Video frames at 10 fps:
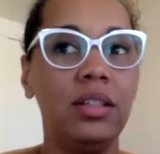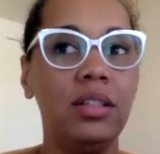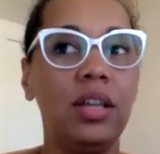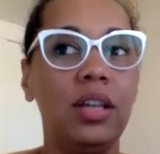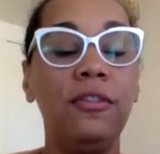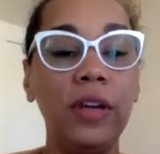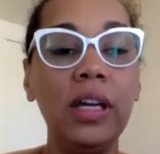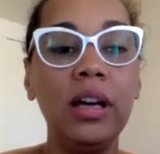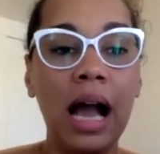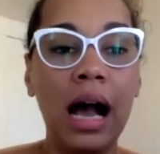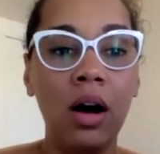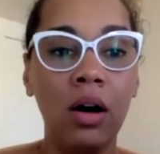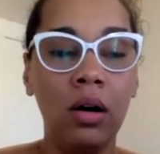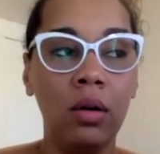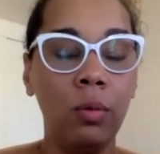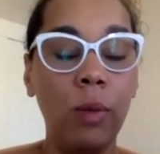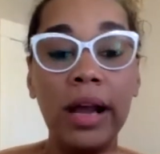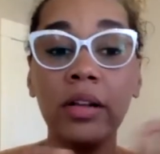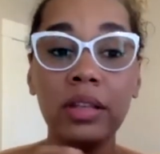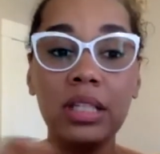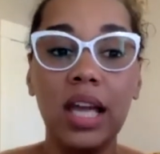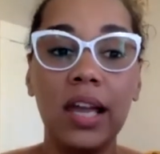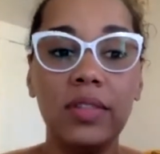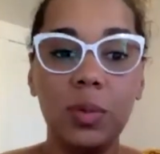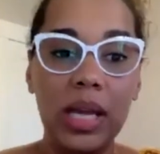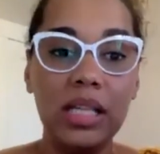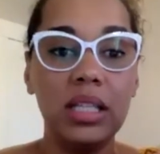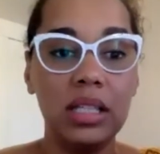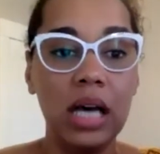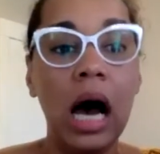to figure out where the safe spaces